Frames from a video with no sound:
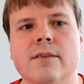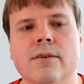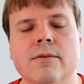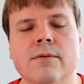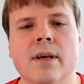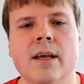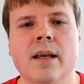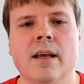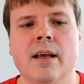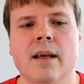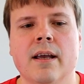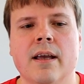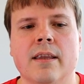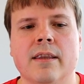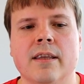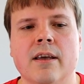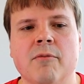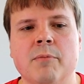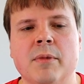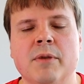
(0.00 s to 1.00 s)
So
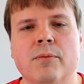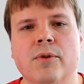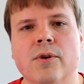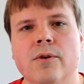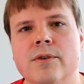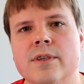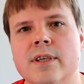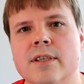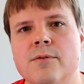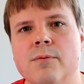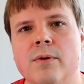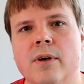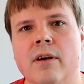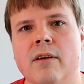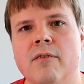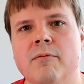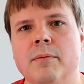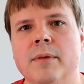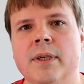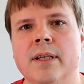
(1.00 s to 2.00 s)
there have been projects
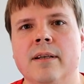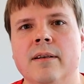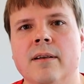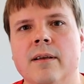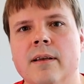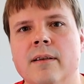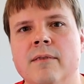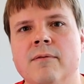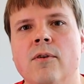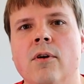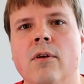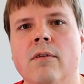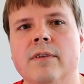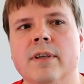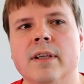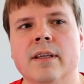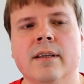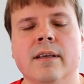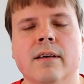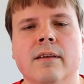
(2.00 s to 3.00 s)
where I've been
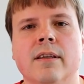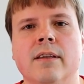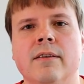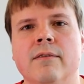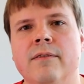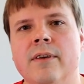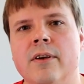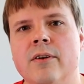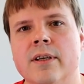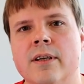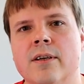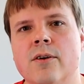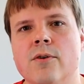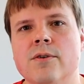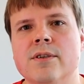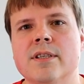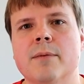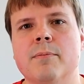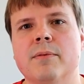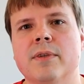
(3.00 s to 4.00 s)
involved in the very
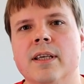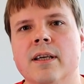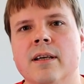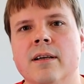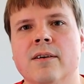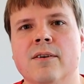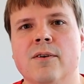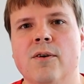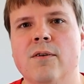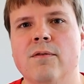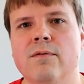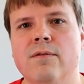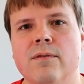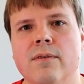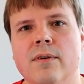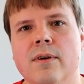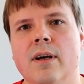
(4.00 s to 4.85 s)
concepting of